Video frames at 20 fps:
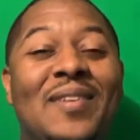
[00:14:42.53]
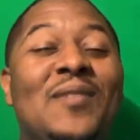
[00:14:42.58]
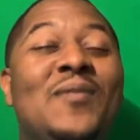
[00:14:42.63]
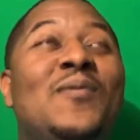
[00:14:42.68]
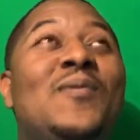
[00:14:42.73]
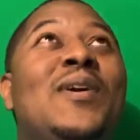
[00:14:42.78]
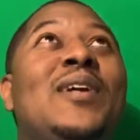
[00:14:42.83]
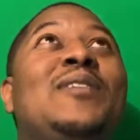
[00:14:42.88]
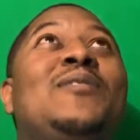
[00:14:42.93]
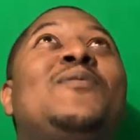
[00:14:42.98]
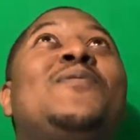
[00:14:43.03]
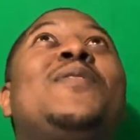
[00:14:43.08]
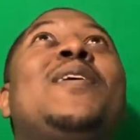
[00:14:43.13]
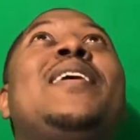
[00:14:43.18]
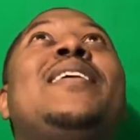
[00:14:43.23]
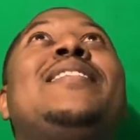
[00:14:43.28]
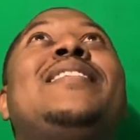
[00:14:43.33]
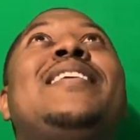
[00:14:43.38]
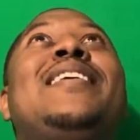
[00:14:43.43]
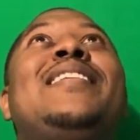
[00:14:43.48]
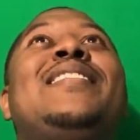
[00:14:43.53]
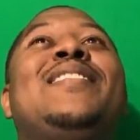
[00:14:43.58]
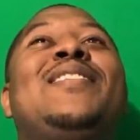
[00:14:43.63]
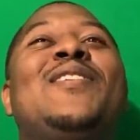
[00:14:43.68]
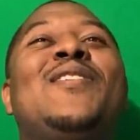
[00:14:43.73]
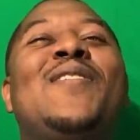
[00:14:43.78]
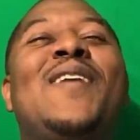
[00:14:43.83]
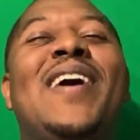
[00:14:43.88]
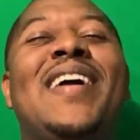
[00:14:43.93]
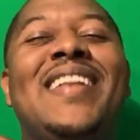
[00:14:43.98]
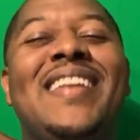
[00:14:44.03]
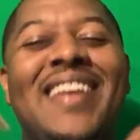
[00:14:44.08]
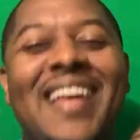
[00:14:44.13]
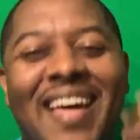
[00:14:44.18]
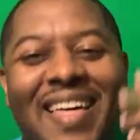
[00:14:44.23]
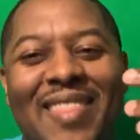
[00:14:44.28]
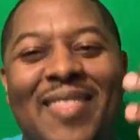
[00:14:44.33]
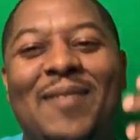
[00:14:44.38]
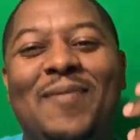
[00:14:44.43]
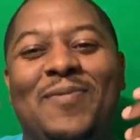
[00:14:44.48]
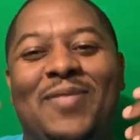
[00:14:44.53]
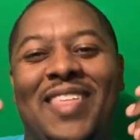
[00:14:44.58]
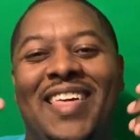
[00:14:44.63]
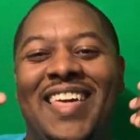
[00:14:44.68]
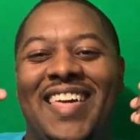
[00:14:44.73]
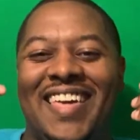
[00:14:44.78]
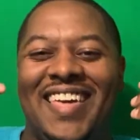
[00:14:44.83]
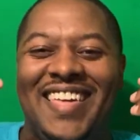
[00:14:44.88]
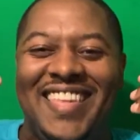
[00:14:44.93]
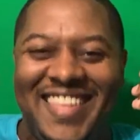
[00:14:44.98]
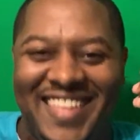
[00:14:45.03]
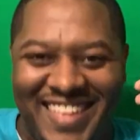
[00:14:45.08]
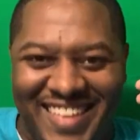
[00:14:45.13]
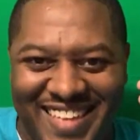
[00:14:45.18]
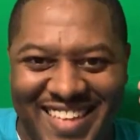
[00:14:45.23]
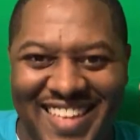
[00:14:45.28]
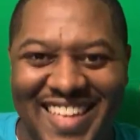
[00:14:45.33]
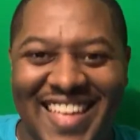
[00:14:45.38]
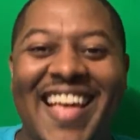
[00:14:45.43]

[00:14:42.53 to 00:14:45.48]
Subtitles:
Which runs into another thing.